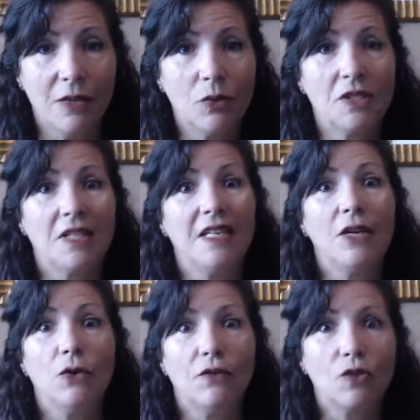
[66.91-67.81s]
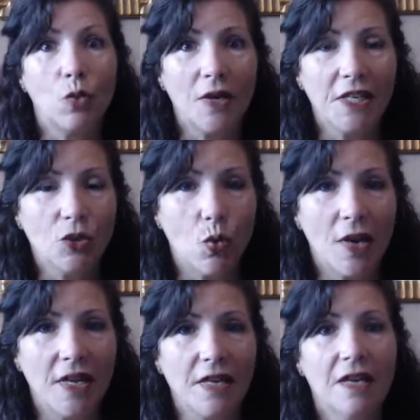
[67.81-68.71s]
It was the year of
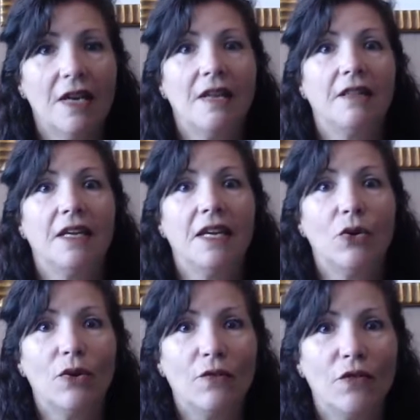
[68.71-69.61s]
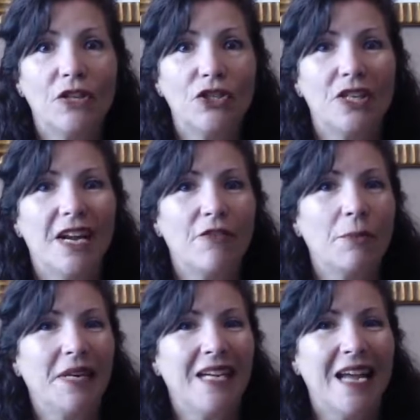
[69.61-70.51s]
2020, the year of vision.
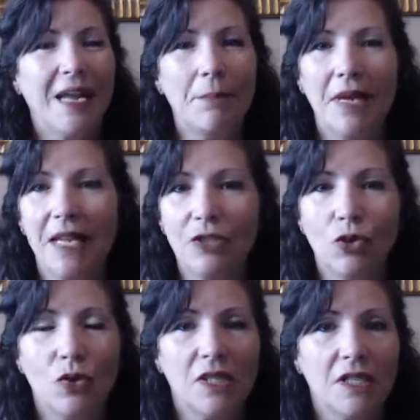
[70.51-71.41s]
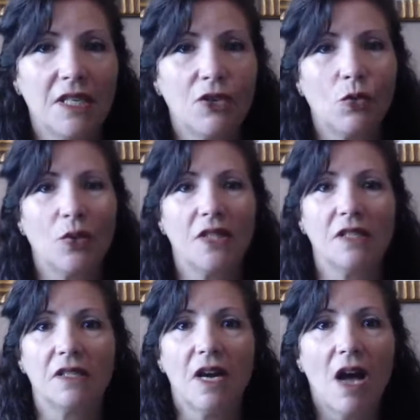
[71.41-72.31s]
Everybody came into this year with
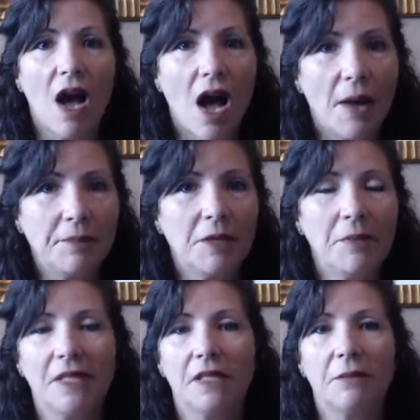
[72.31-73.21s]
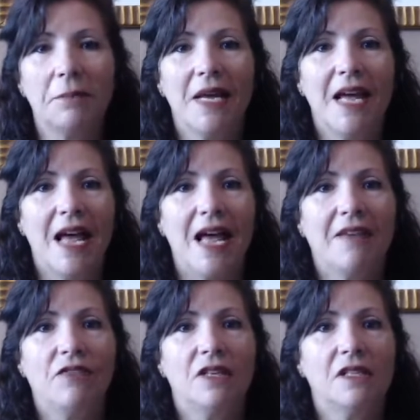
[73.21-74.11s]
this optimism
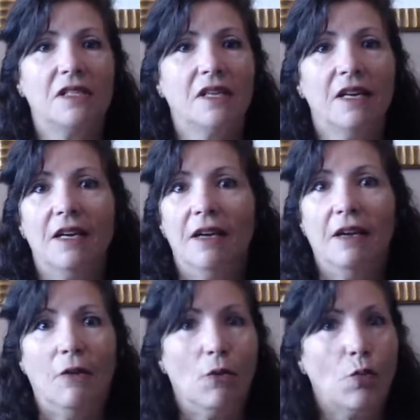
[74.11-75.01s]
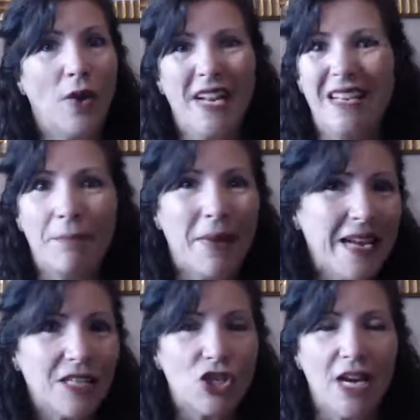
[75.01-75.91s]
and this ready to
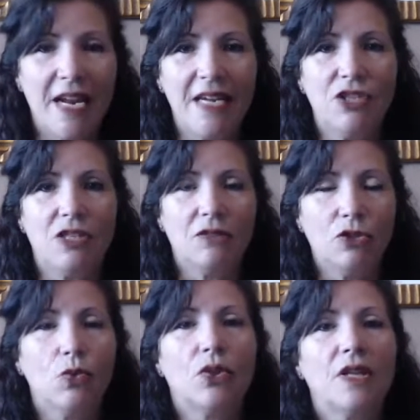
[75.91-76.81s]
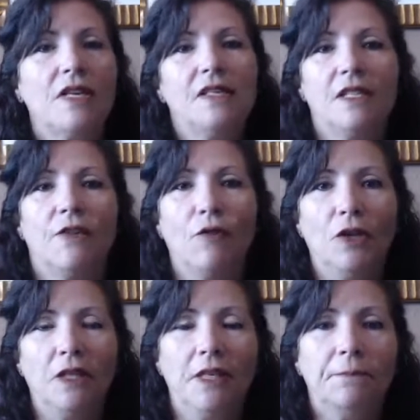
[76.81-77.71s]
make a change and do things
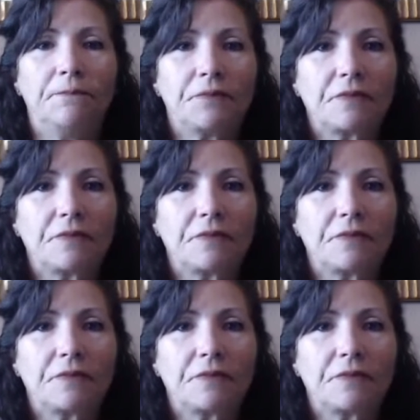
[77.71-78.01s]
differently.